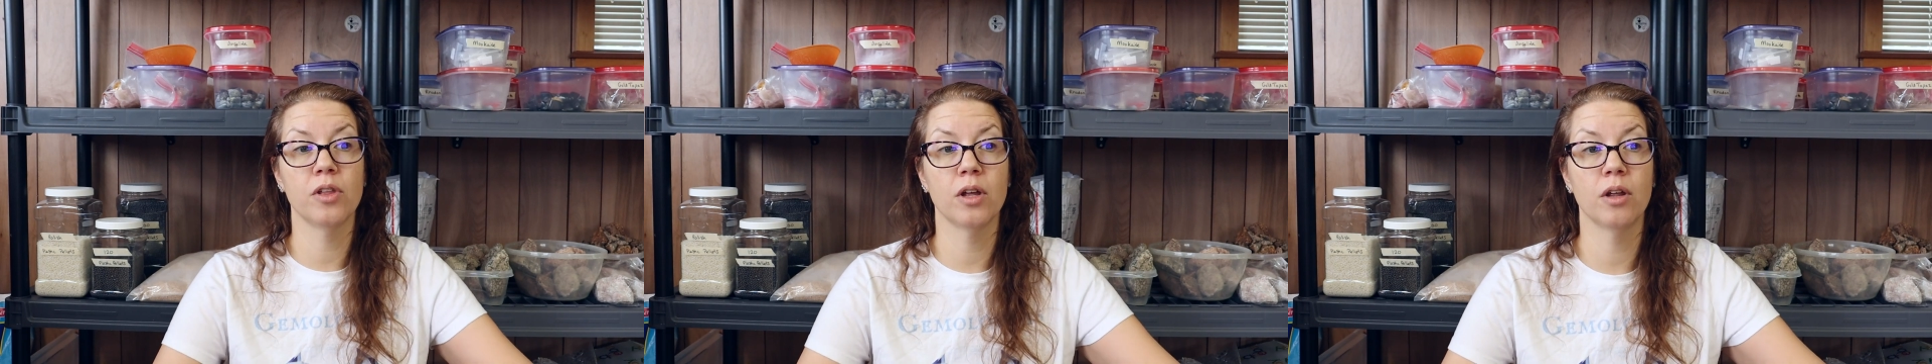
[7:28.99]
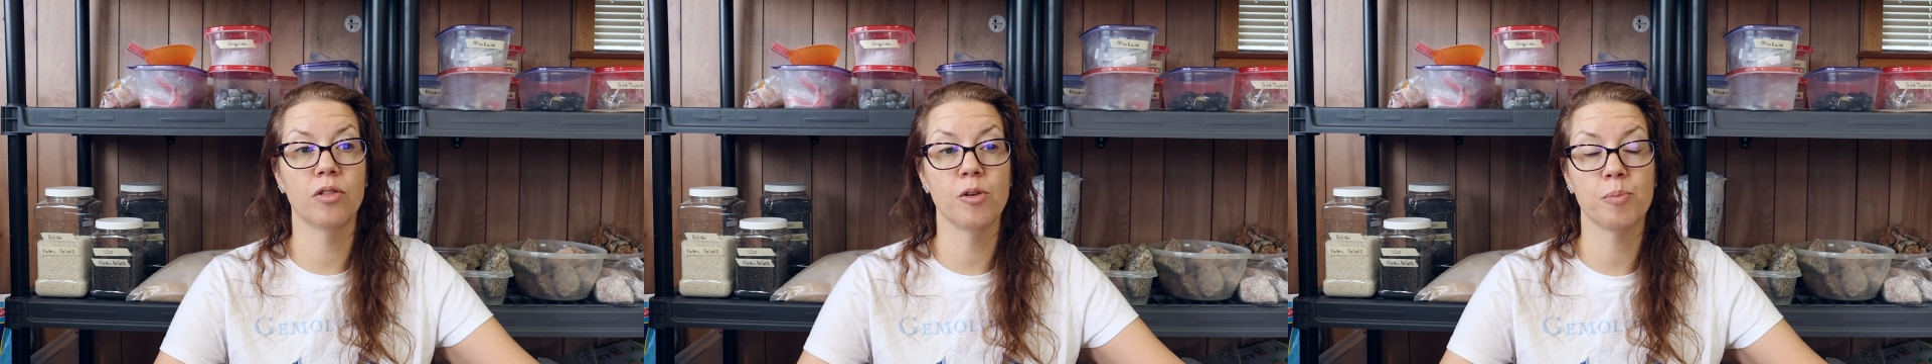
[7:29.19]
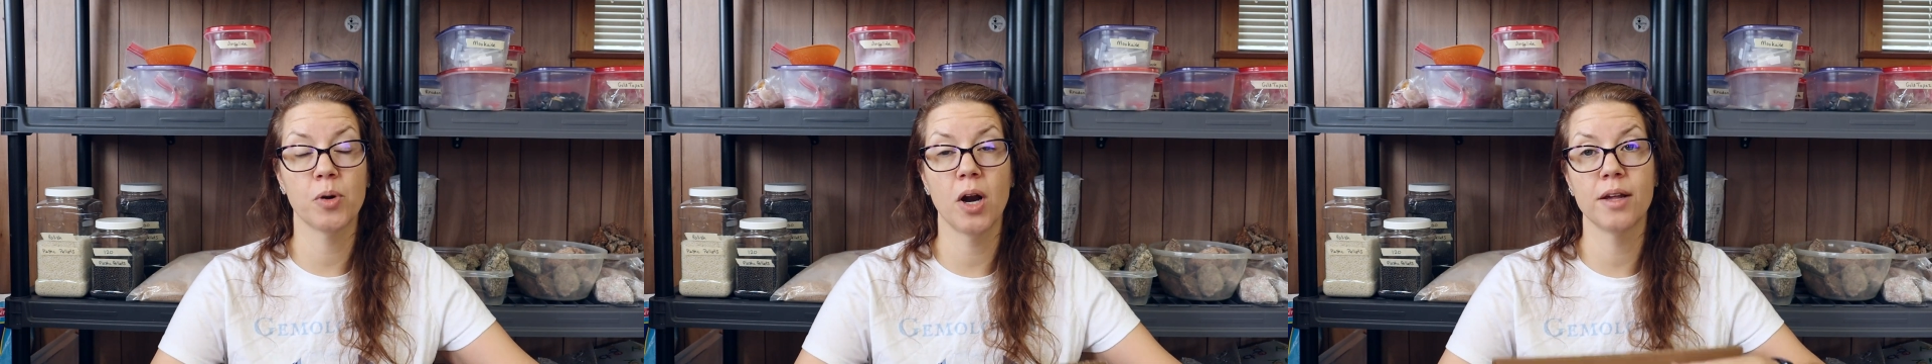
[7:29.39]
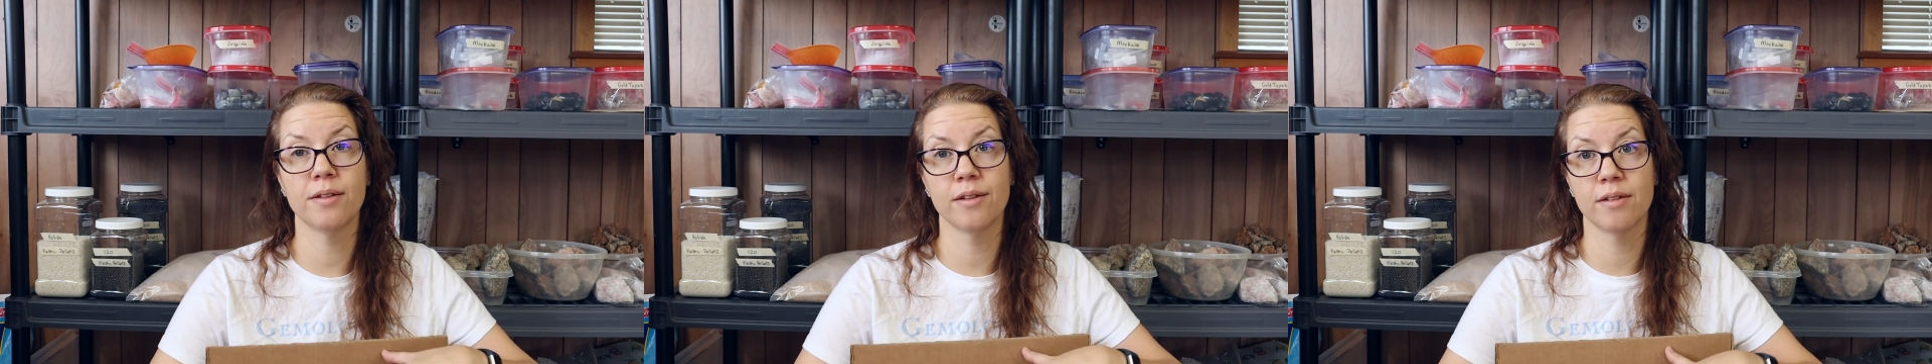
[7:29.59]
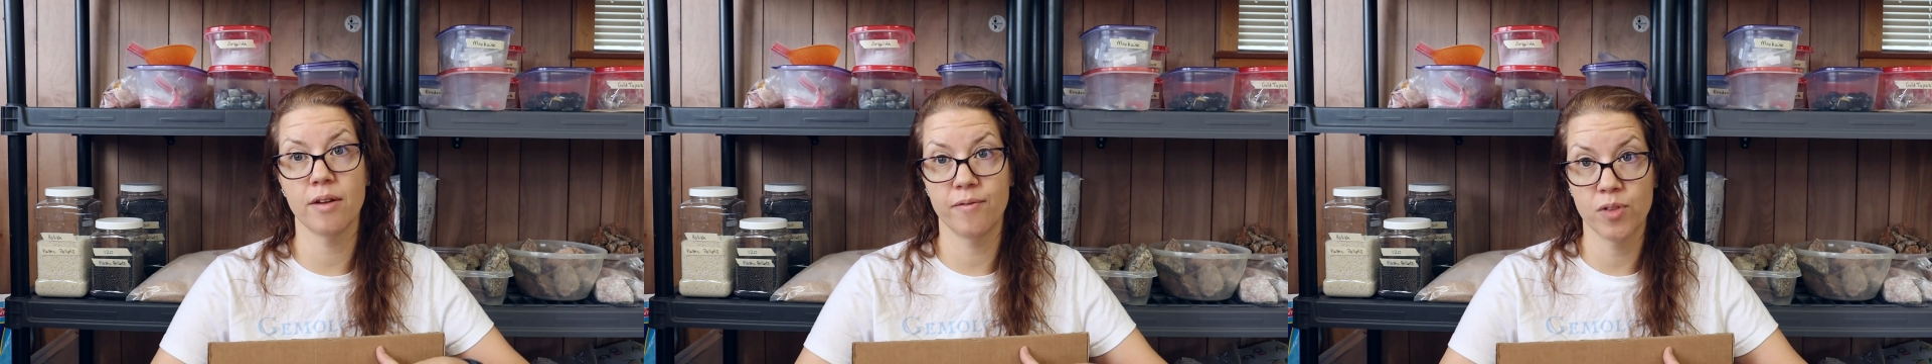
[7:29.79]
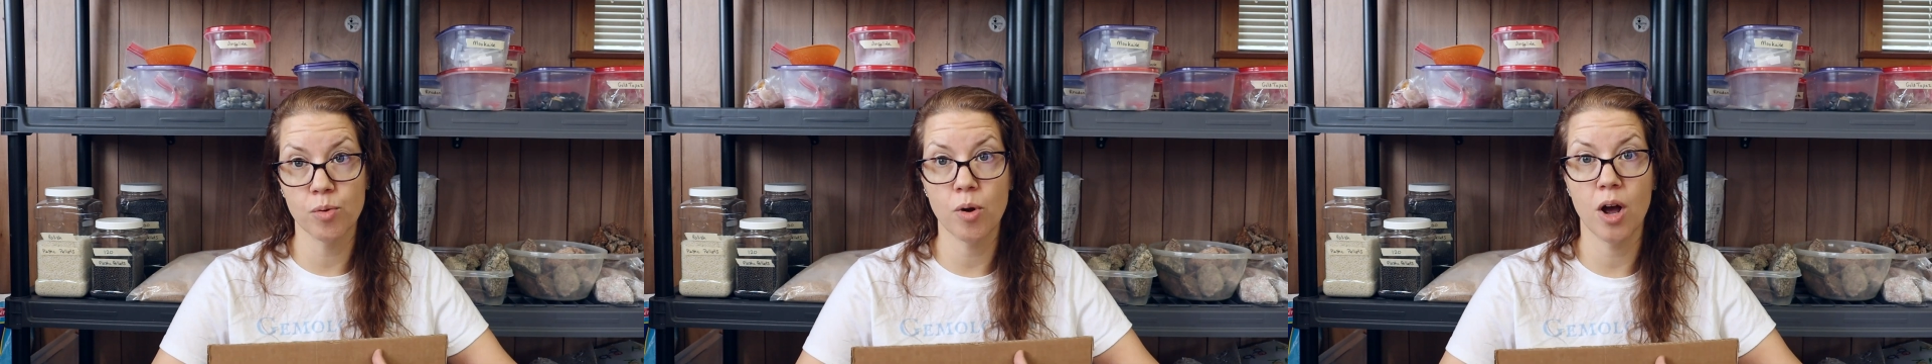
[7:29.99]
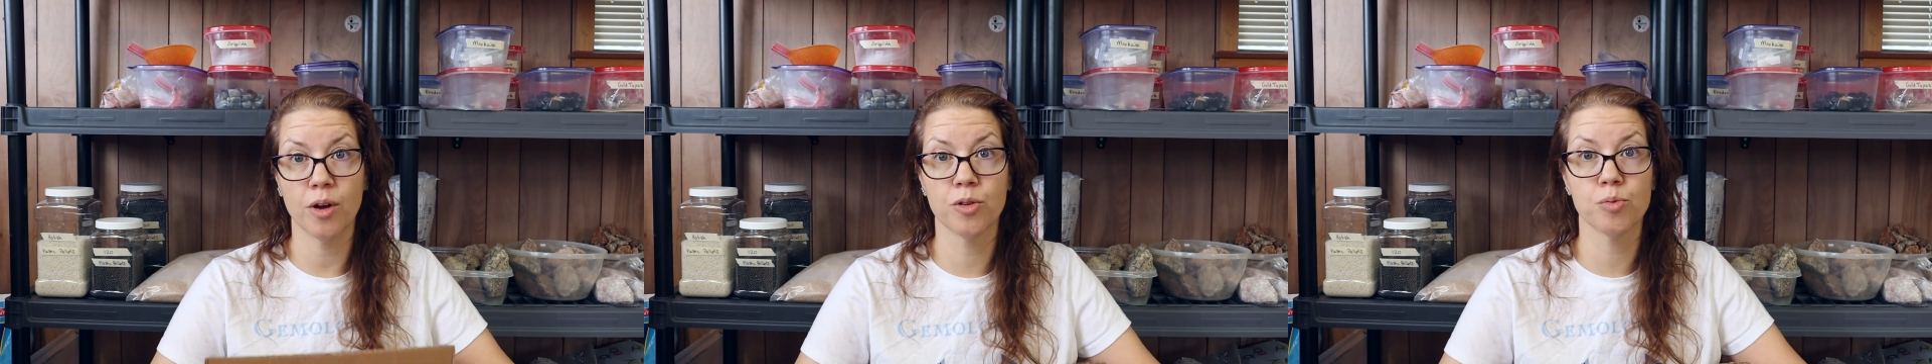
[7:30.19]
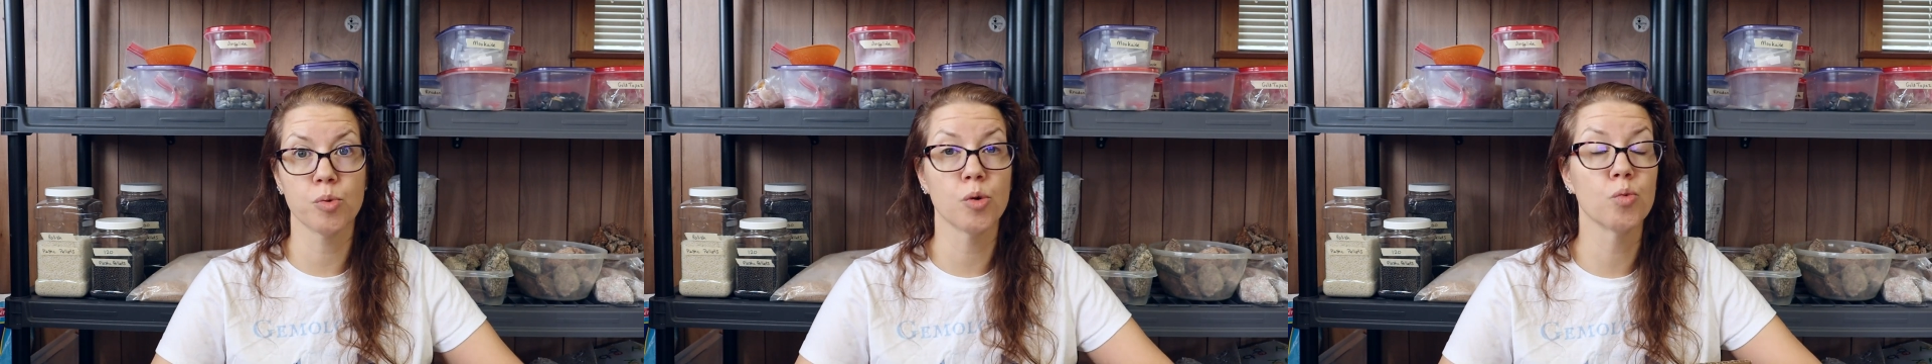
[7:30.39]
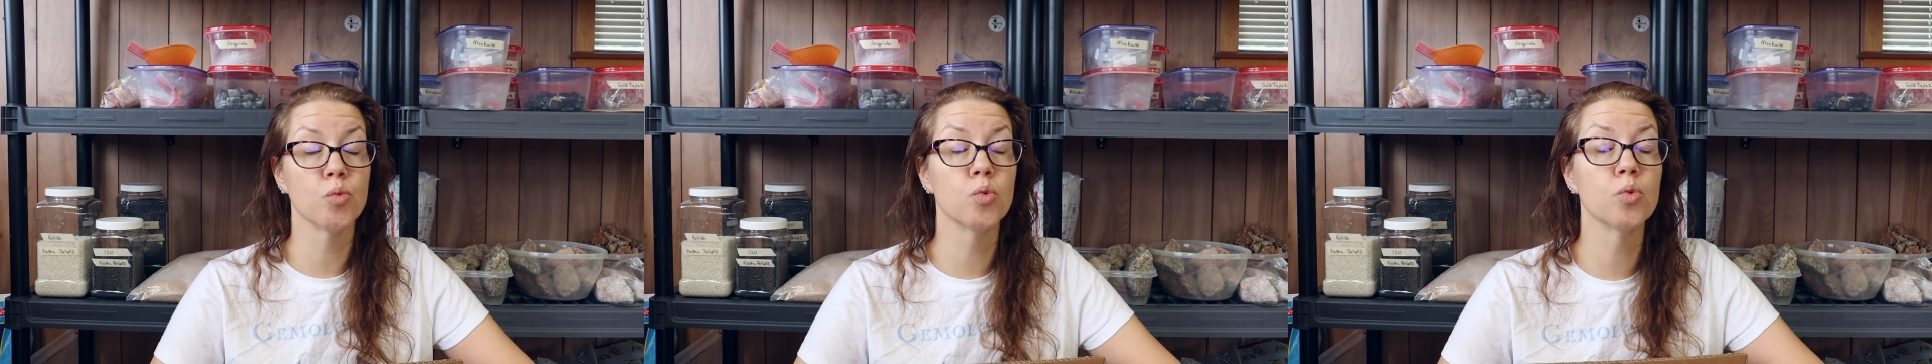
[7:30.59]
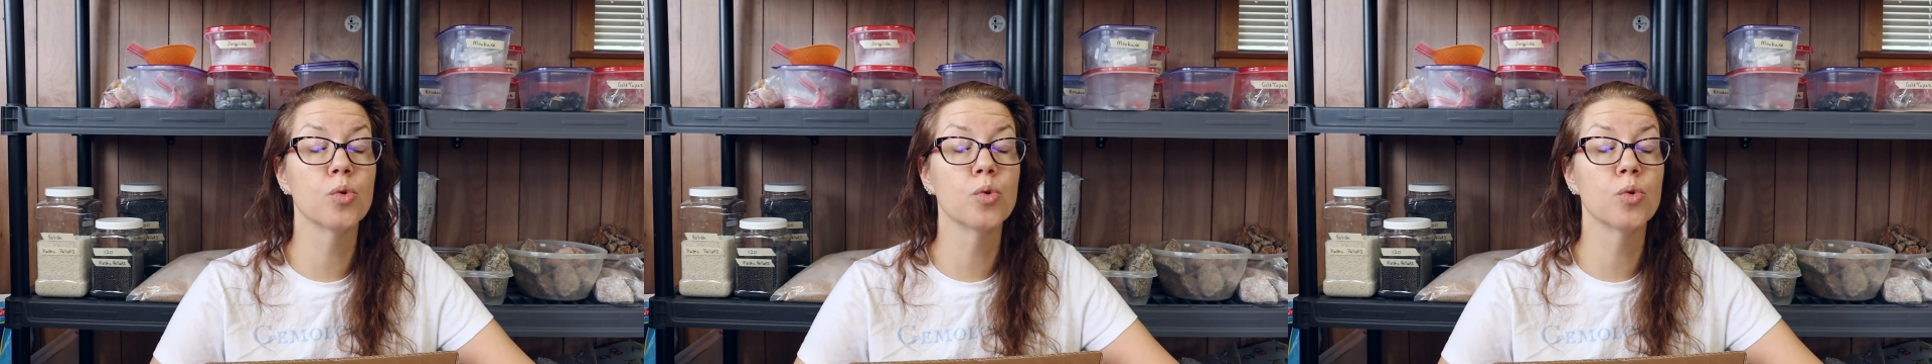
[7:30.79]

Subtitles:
the prices of the rocks were